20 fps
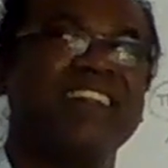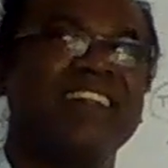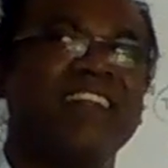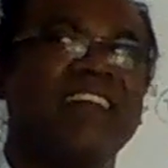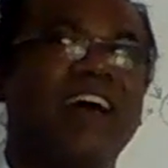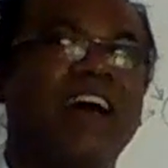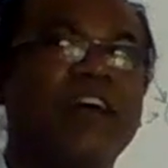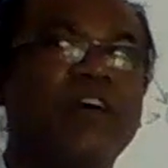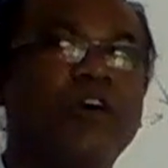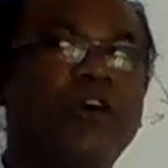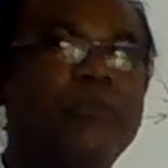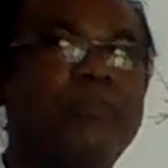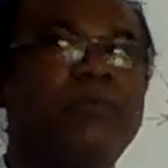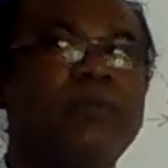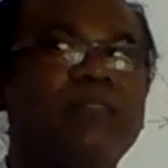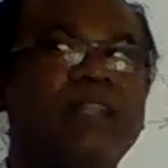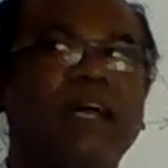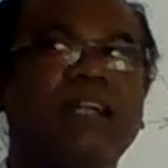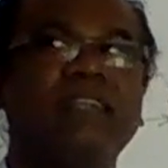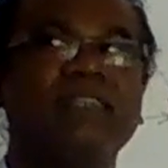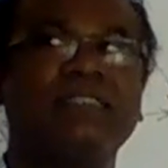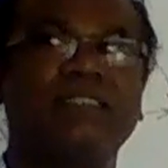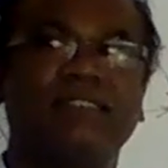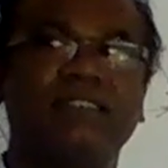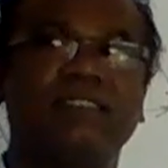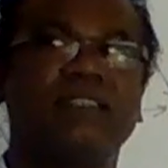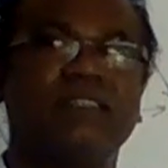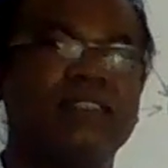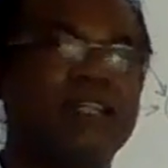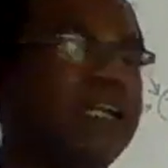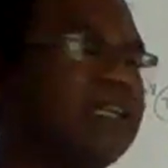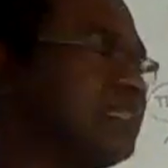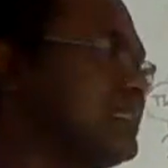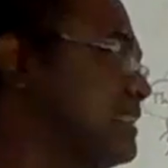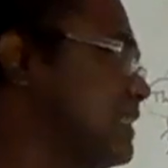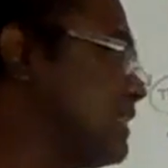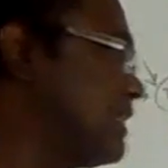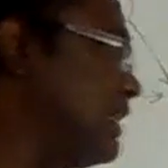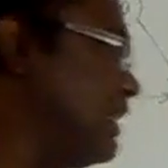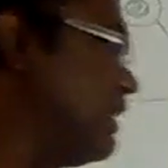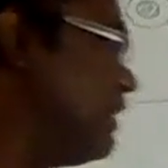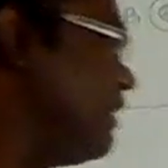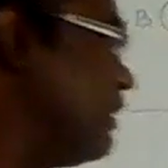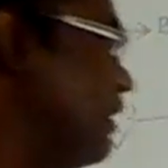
I hope that is the key